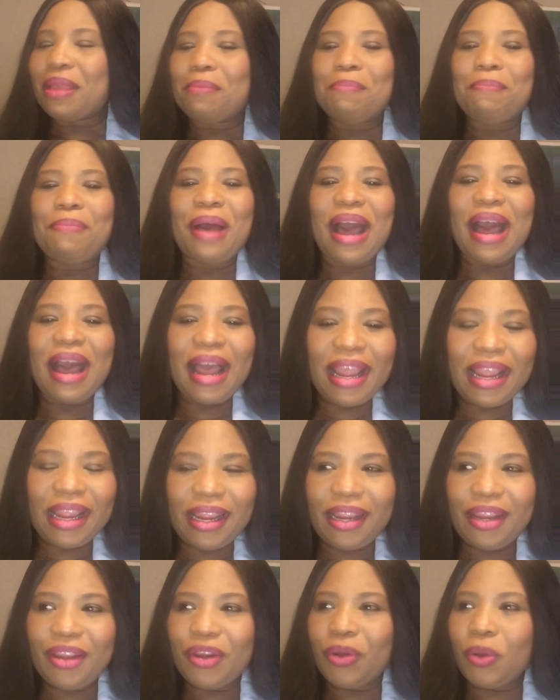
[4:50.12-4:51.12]
buy
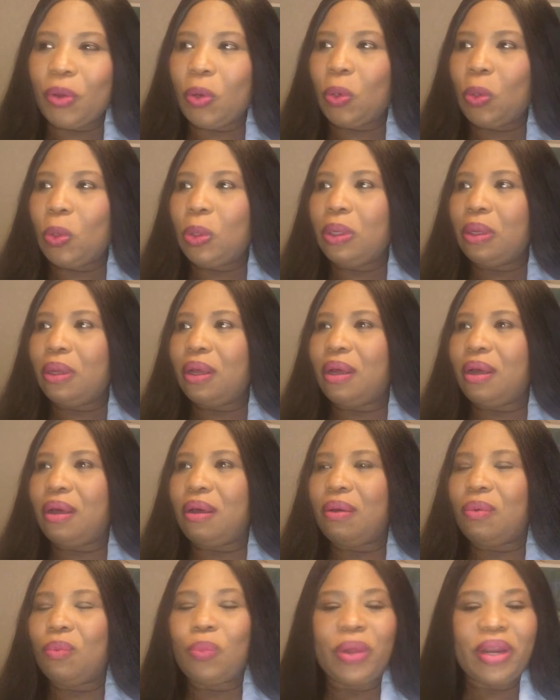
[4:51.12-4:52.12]
you know
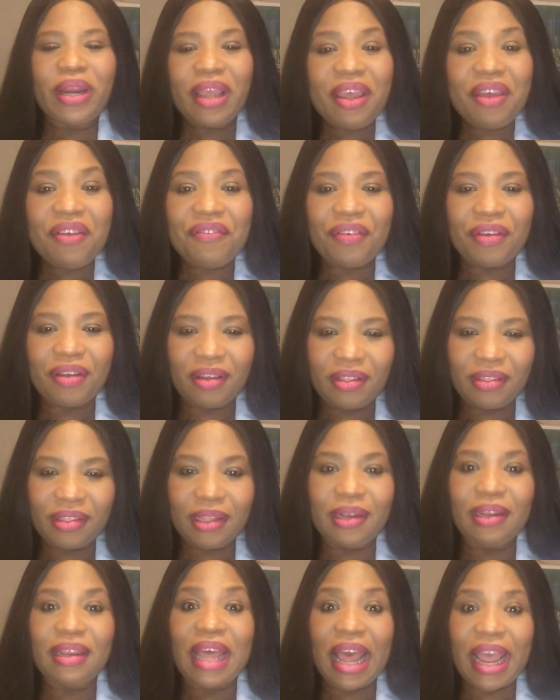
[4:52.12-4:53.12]
uh, whatever
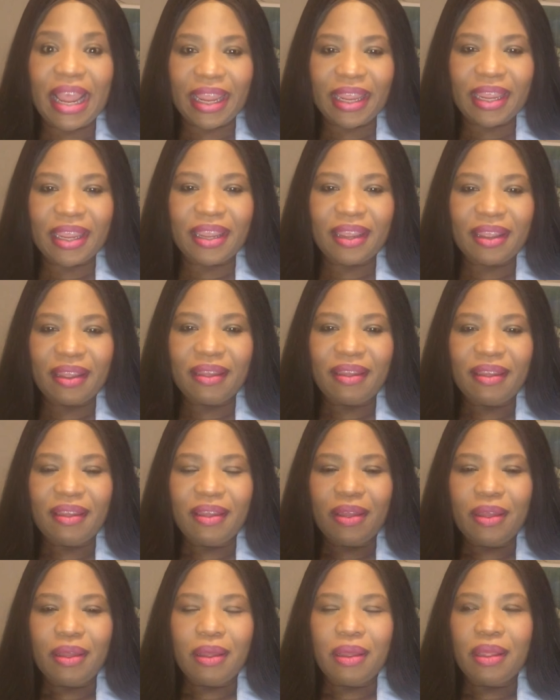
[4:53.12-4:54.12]
they like
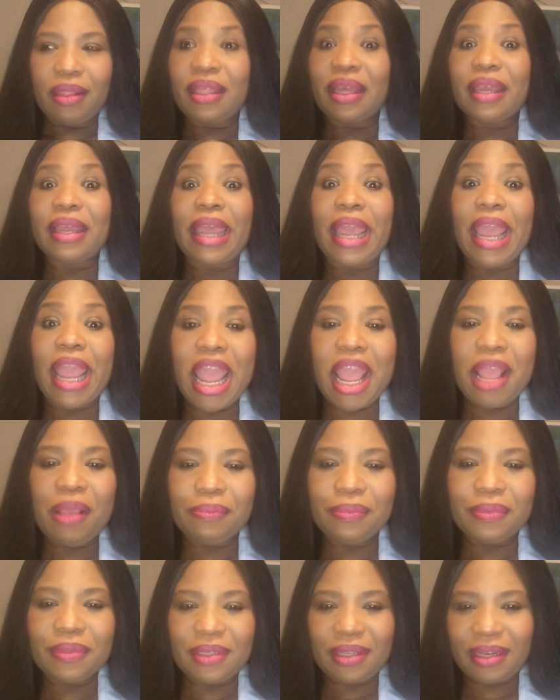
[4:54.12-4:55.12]
the
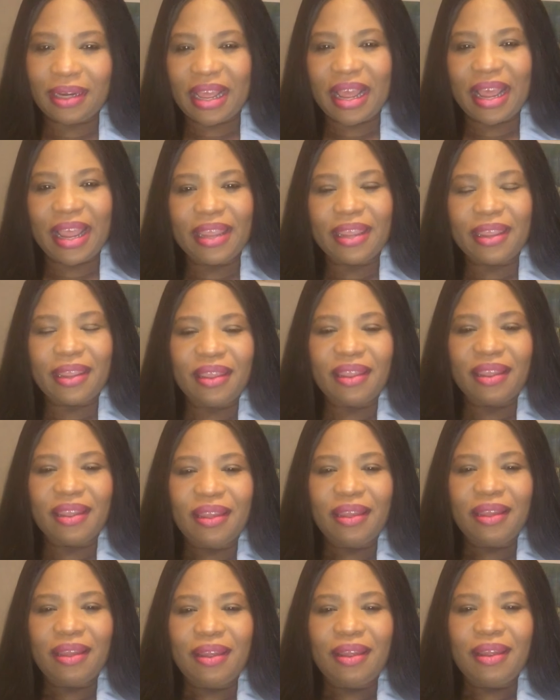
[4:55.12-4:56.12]
games like
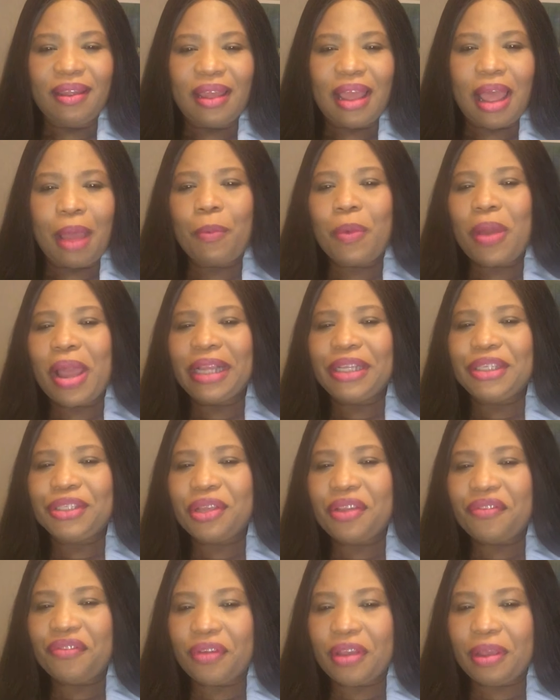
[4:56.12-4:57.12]
i'm quite
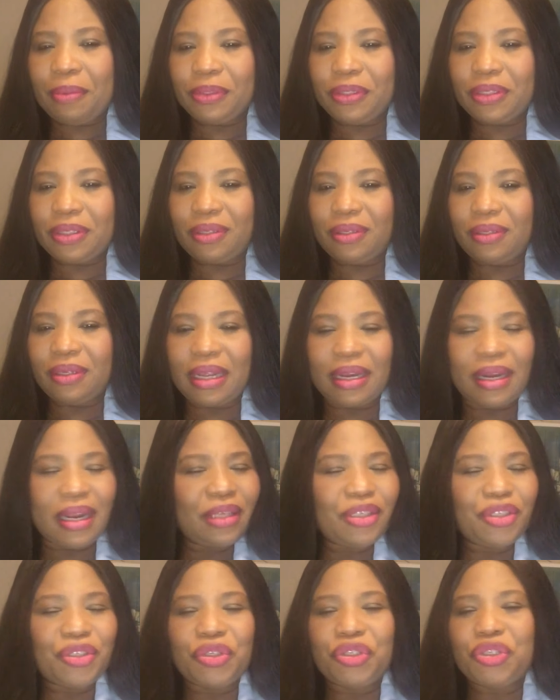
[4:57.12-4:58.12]
sure if you're able to do that
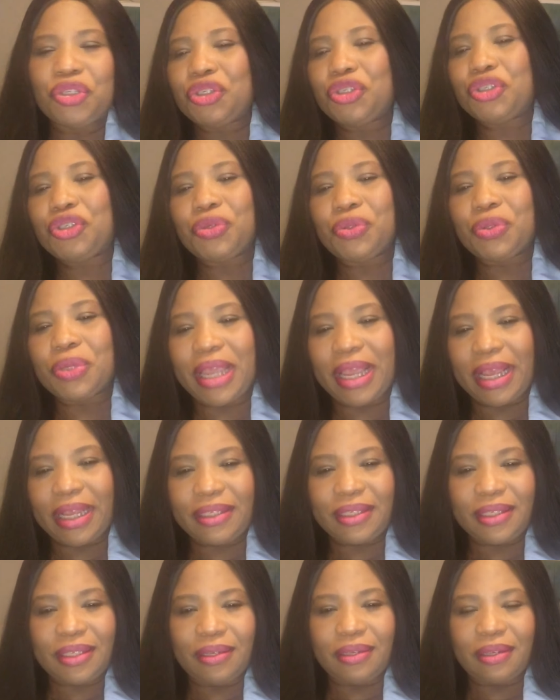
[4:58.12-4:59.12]
that's you just
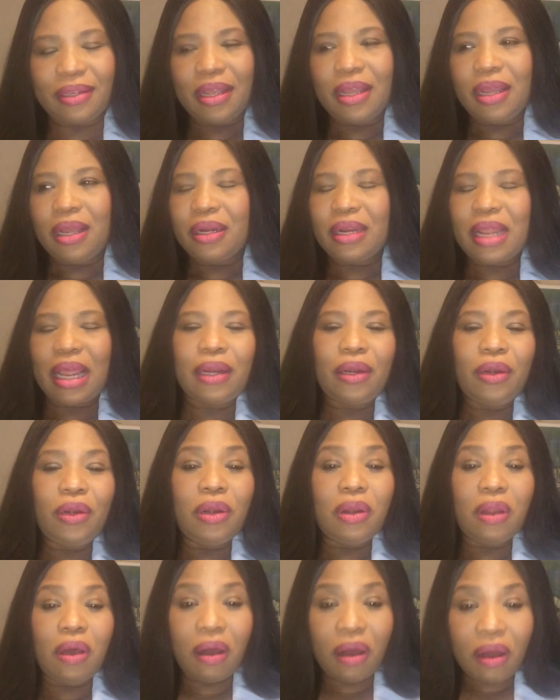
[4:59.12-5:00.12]
showcasing that
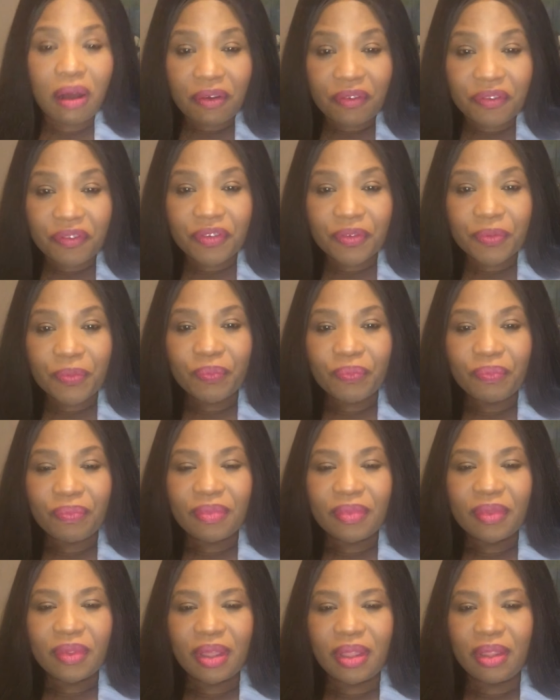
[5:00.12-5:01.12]
love
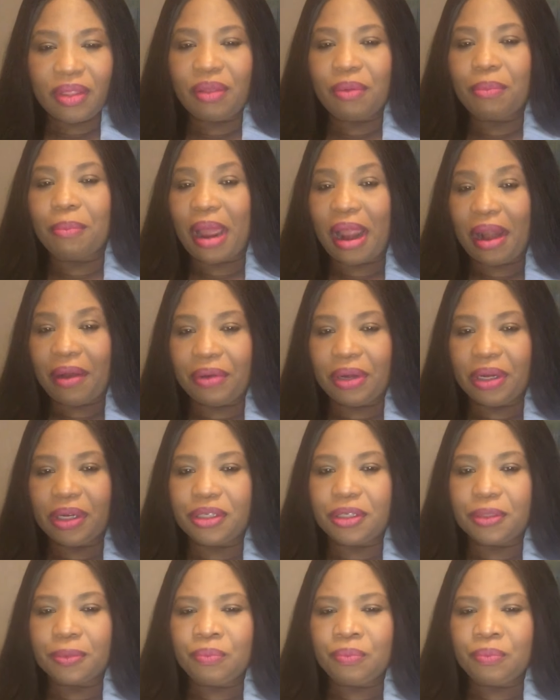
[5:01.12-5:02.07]
in your marriage